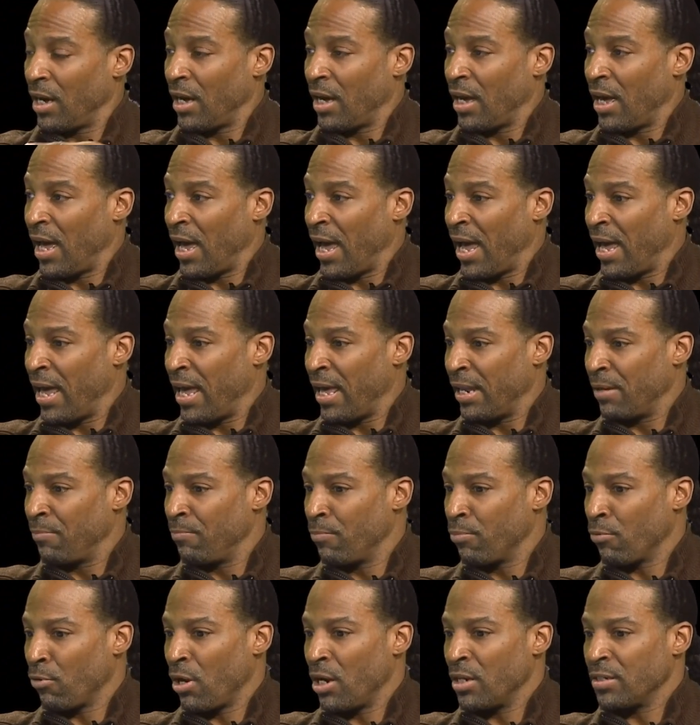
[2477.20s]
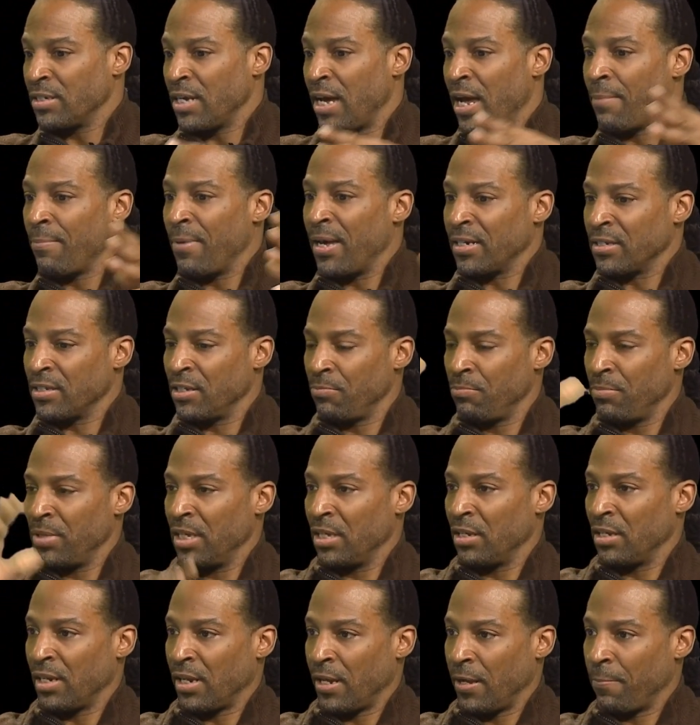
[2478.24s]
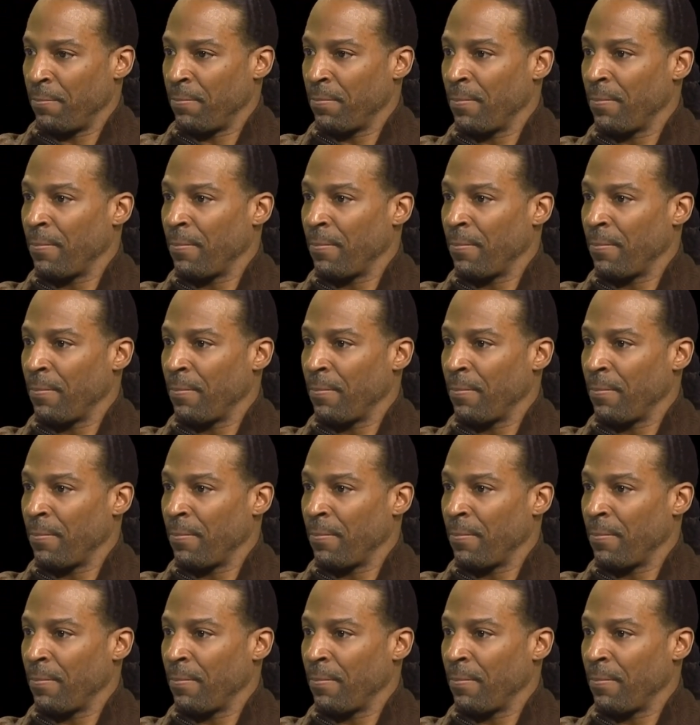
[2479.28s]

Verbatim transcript: I had brought Taimak to meet him.